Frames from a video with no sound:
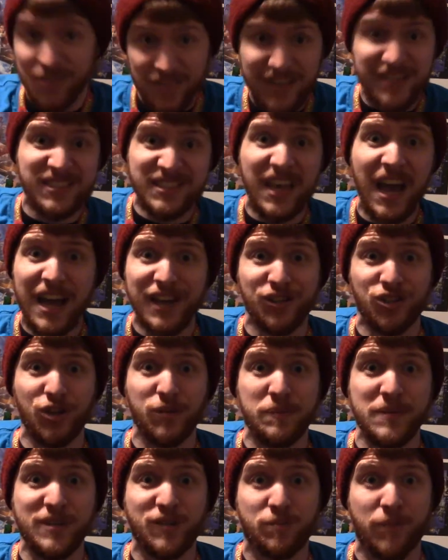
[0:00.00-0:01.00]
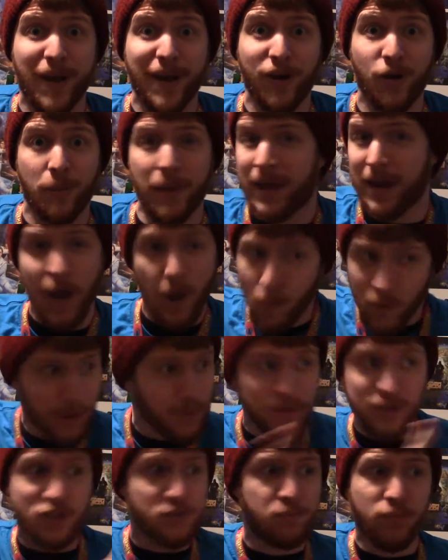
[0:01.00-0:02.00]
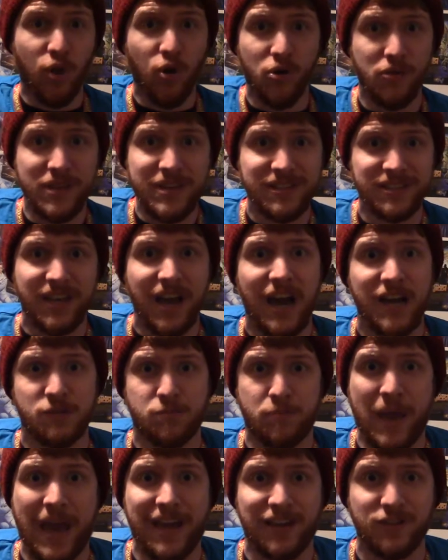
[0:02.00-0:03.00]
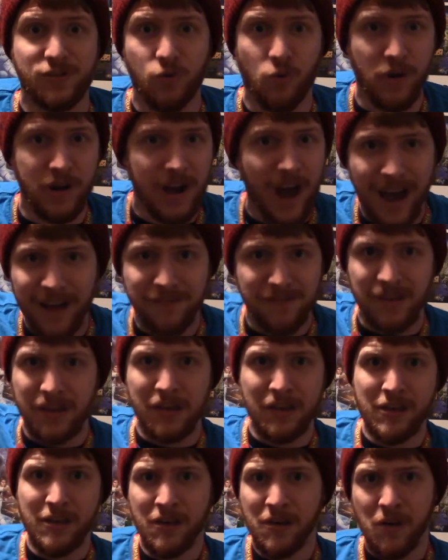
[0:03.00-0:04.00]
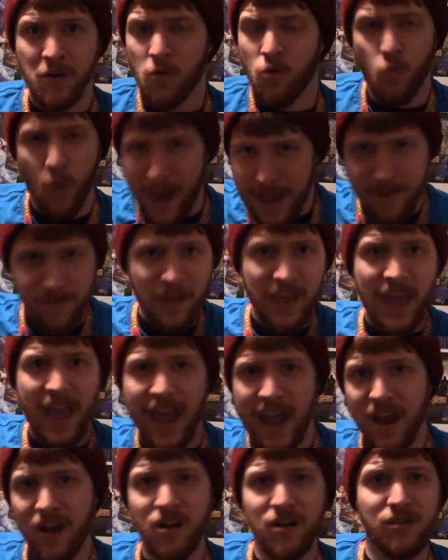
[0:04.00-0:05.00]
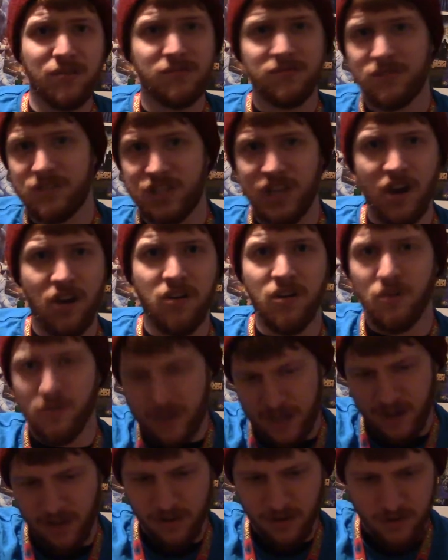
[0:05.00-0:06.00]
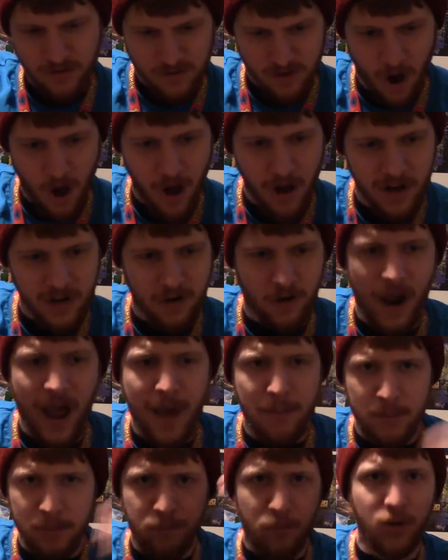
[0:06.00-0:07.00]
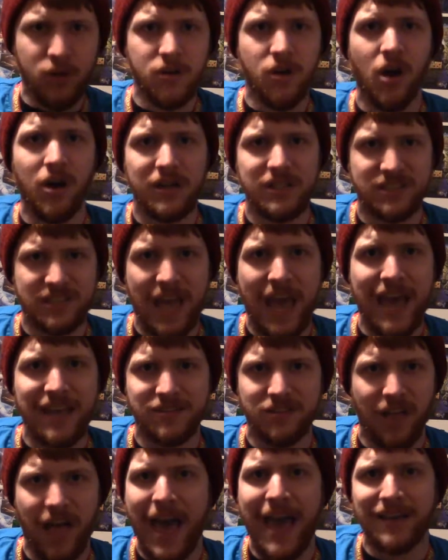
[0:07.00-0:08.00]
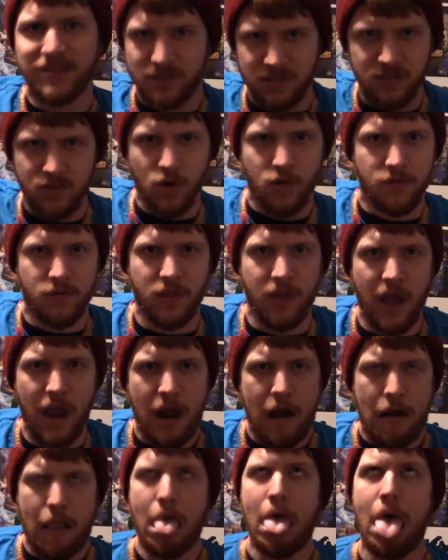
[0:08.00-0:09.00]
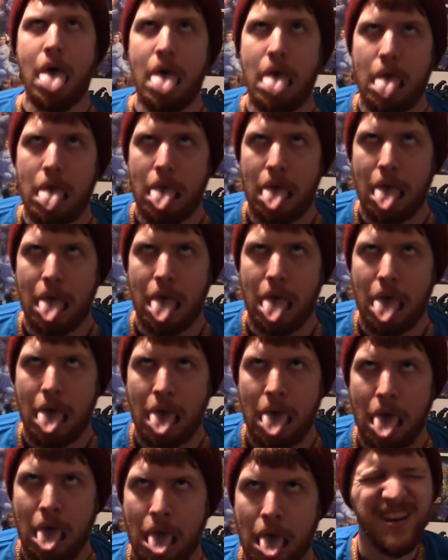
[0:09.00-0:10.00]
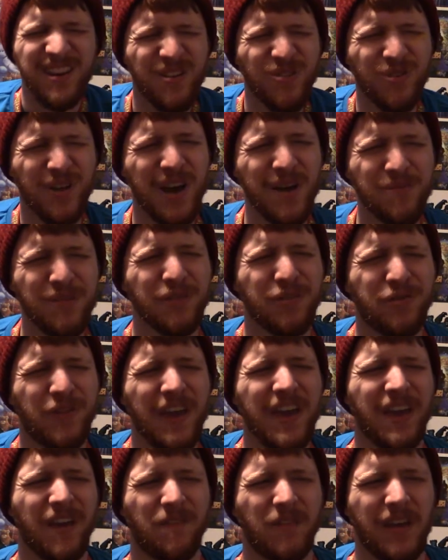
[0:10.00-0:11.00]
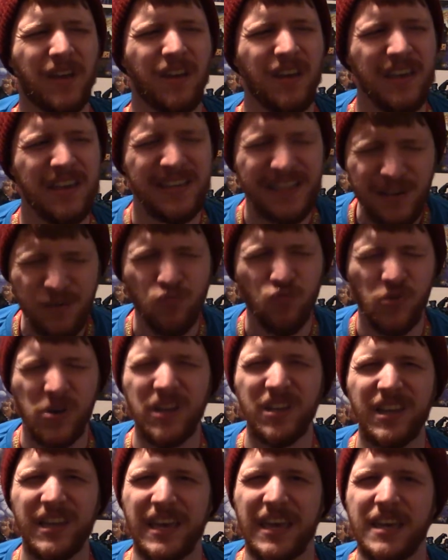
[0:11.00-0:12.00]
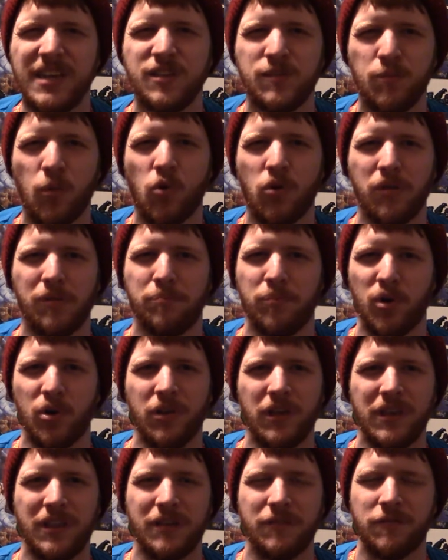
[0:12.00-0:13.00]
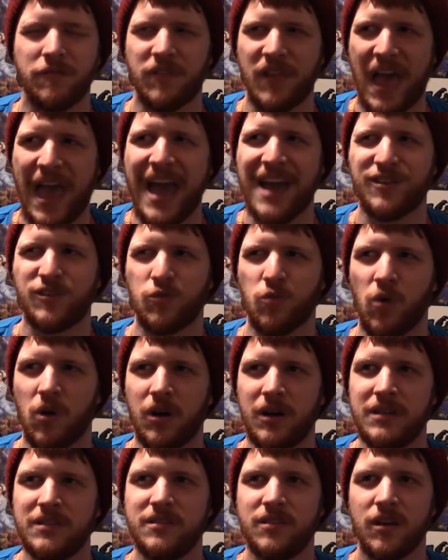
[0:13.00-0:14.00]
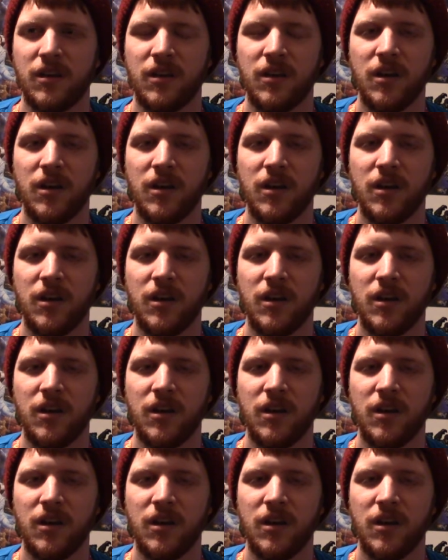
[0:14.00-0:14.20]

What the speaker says: This guy should be Spider-Man. I want to explore this guy's backstory, not wavy-haired serial killer drawing crap and putting on his dad's glasses over there. Ugh. And you know, come to think of it, he really is more the bully than Flash was.